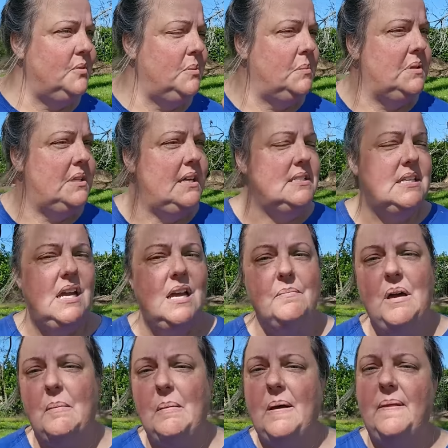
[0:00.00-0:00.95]
Remember that
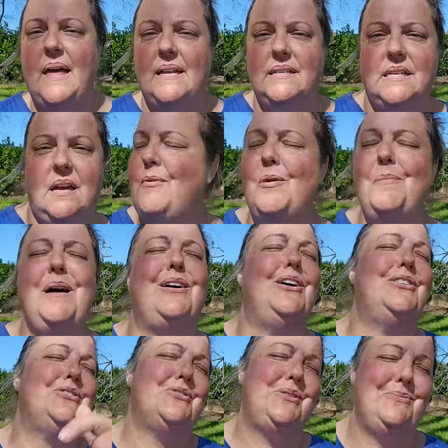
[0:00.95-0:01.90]
time? How about that time? Oh my
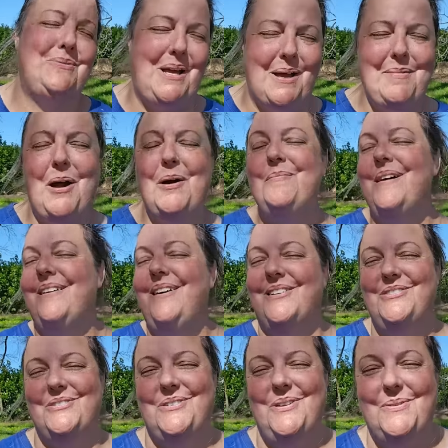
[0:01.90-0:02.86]
God, you're so dumb. Oh my
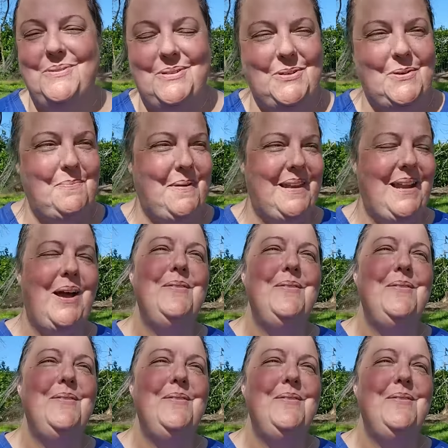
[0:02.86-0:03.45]
God, you're so stupid.